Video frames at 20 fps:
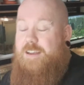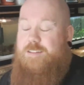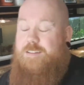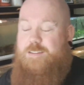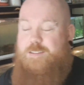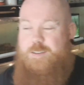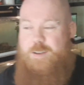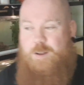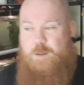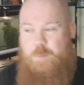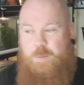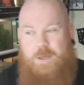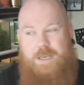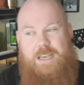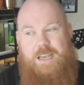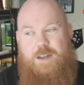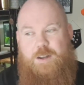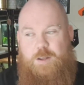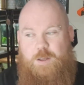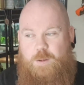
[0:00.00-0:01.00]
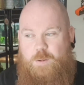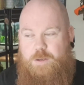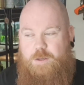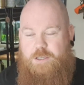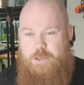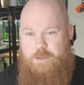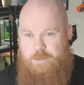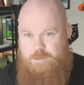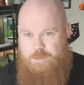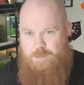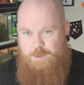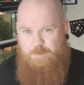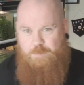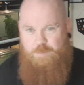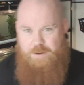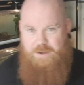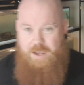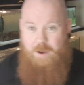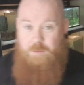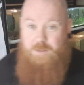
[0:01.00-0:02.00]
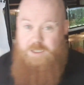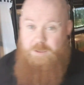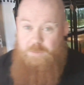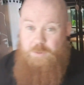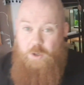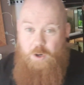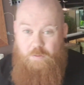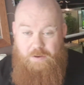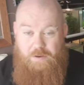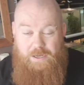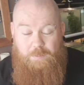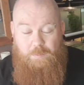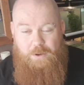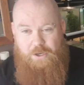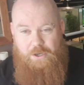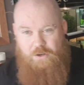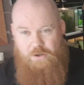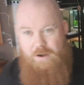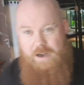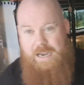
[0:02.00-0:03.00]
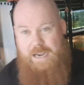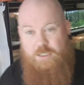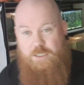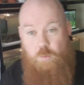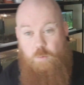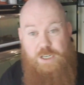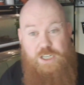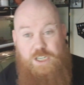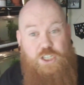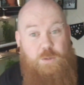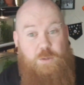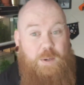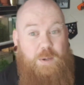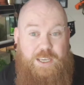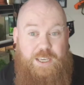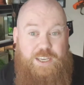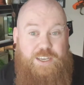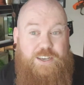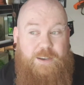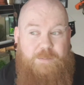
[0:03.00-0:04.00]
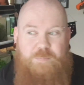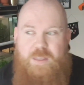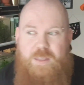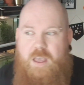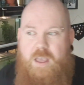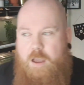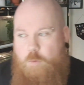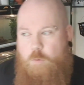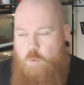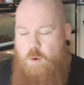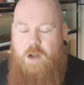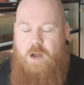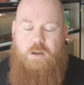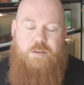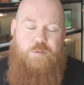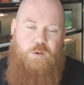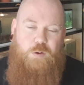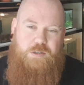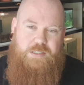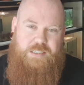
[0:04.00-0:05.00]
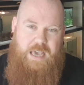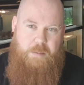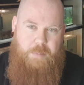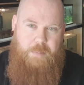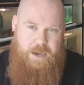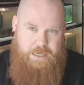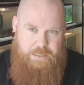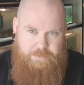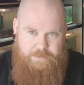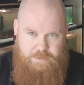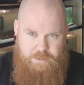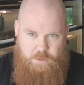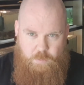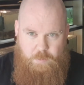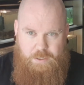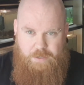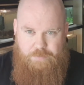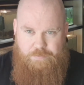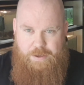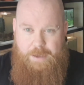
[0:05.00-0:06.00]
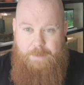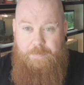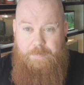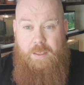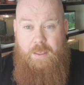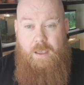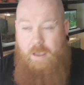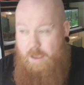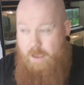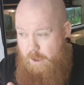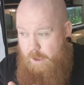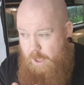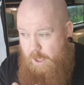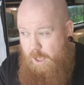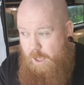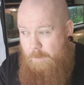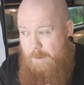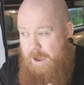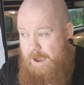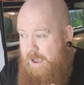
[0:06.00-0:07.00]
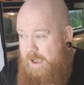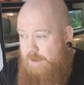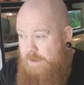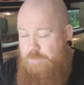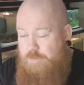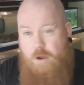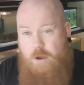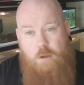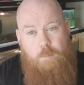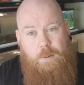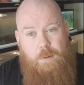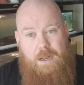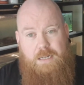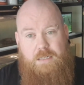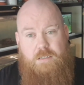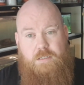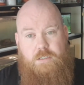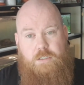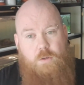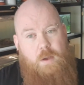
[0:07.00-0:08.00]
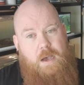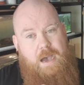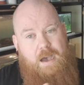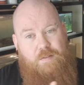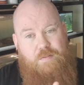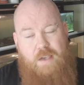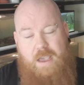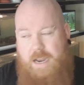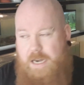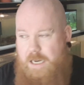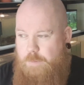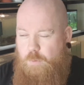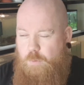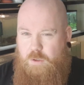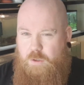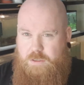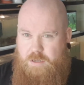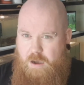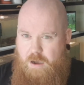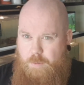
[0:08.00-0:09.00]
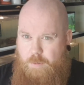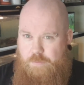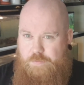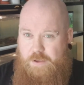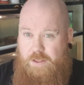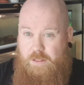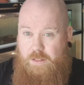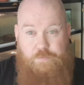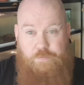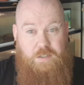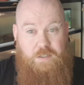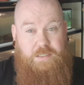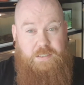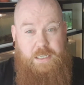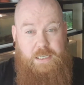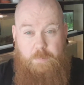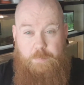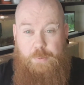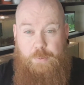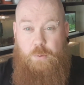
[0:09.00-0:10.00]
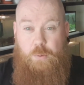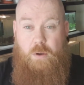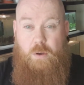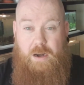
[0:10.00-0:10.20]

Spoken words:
there's going to be a new YouTube video, which I'm currently working on as we speak. Really looking forward to getting back into the swing of it. I have no plans to have any more time off in the foreseeable